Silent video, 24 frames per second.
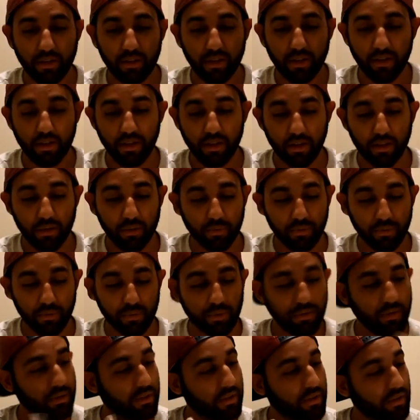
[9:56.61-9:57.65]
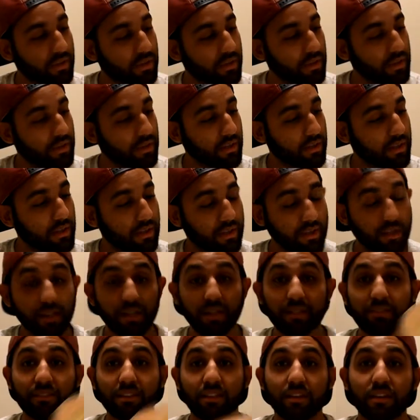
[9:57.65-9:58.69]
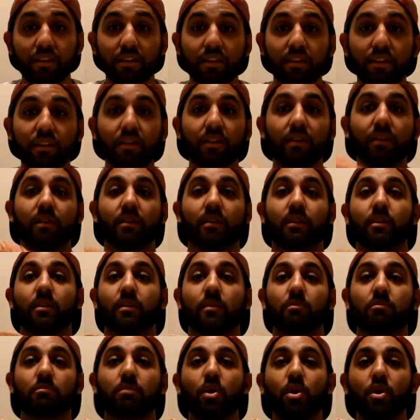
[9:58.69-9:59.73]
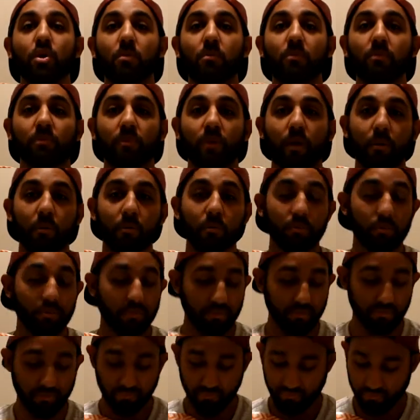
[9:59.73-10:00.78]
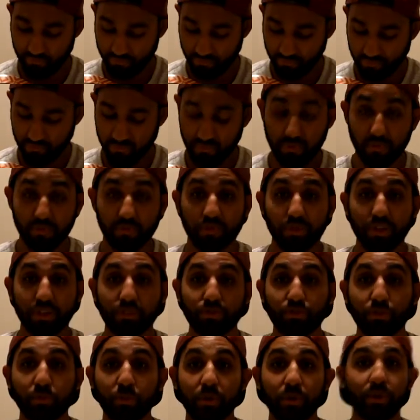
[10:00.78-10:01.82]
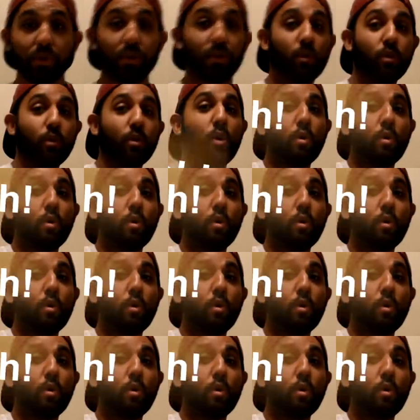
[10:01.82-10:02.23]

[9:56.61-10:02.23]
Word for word: Um, Great. like I said, boom. I'm a freaking superhero.